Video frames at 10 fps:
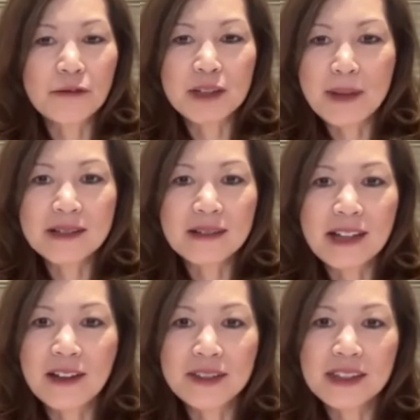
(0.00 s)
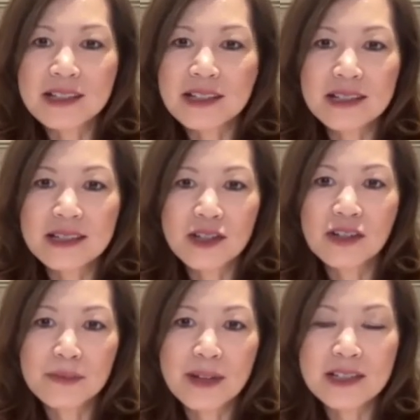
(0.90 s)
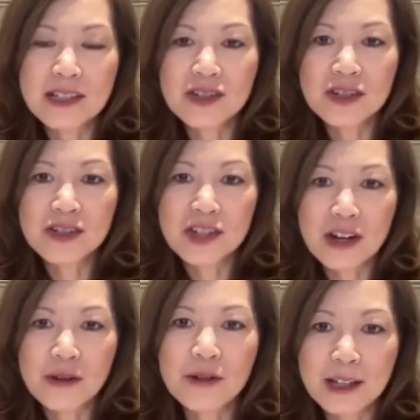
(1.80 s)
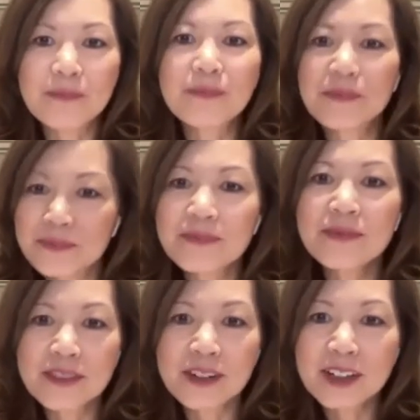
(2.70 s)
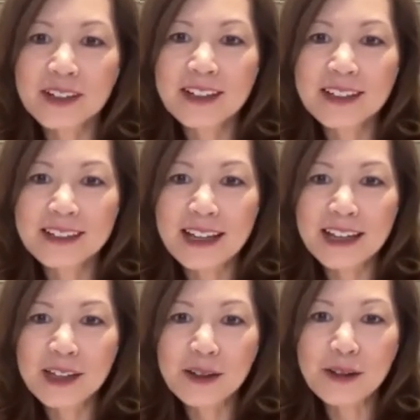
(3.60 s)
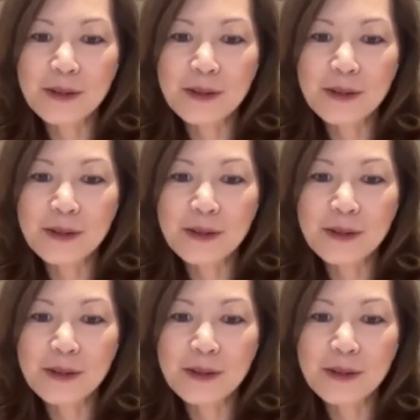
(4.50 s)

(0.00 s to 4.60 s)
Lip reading: with mental health, and this is such a good message to share with them. Very good. Thank you.